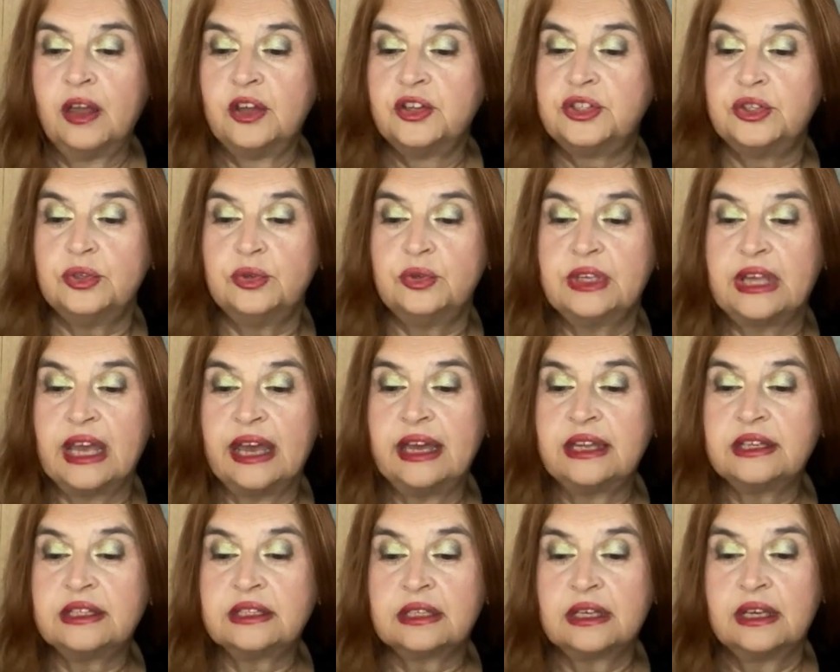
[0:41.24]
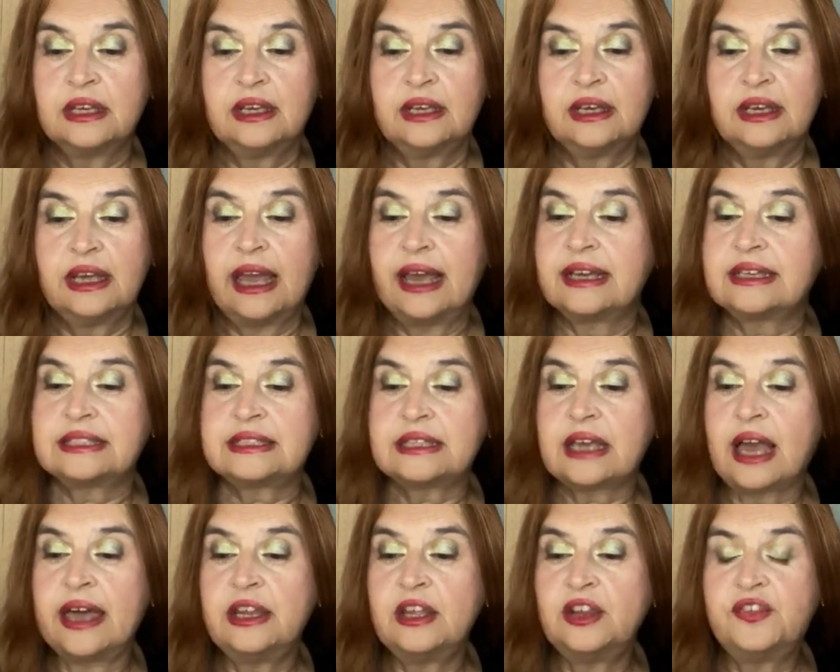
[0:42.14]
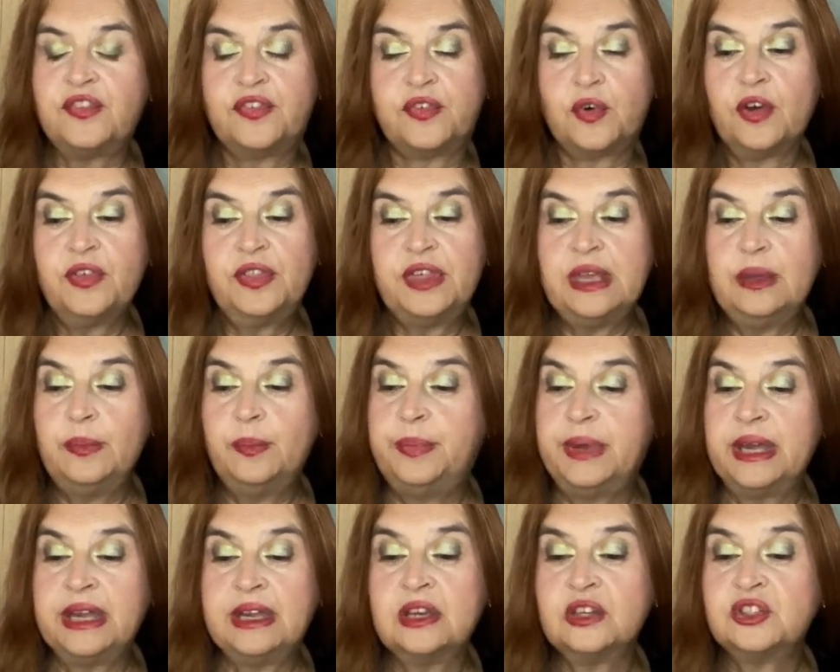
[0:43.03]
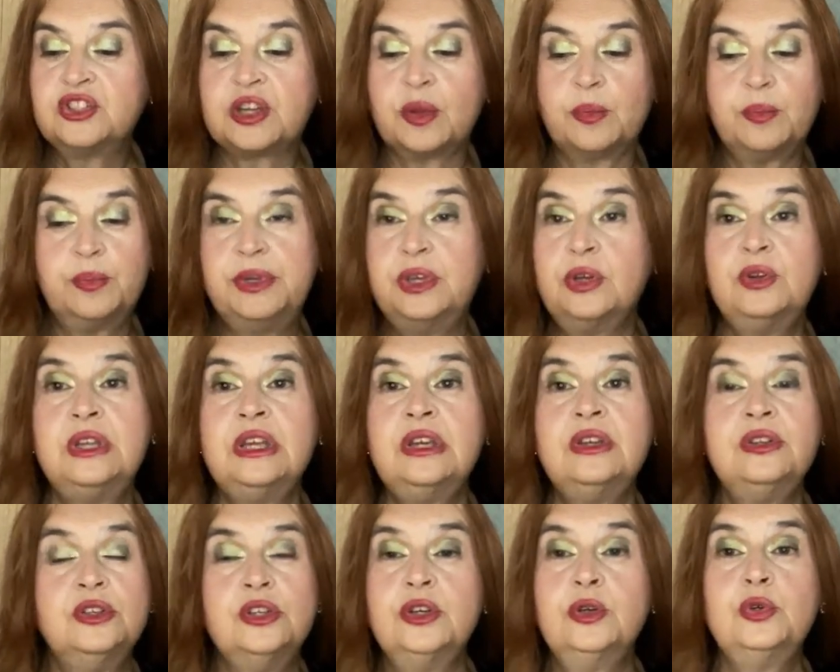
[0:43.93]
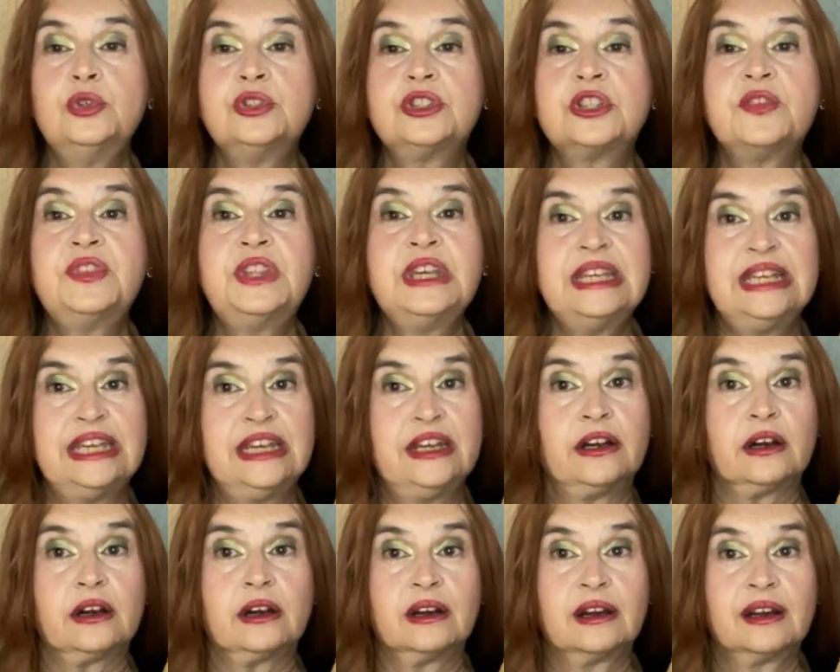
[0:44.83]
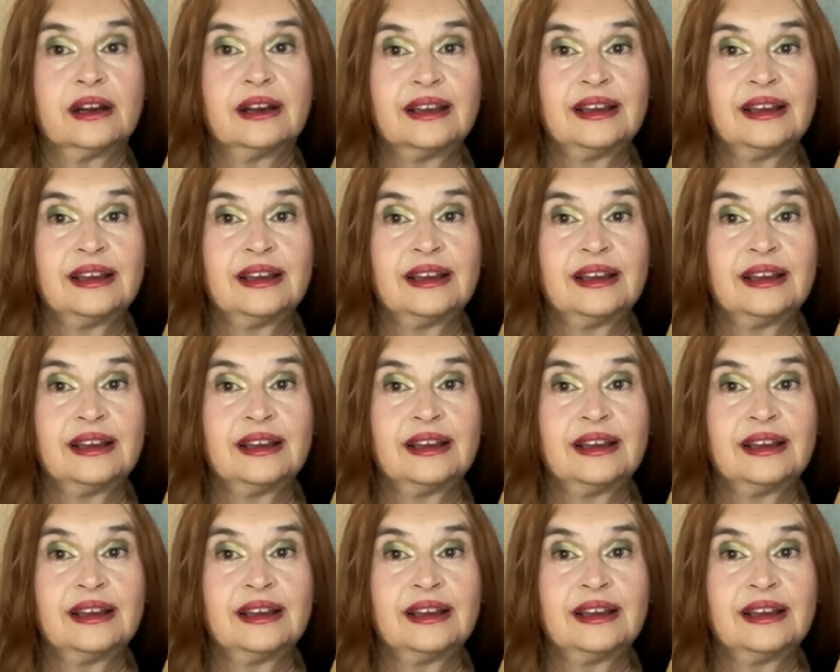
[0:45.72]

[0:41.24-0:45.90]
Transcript: to get excited for the biggest beauty news of the year.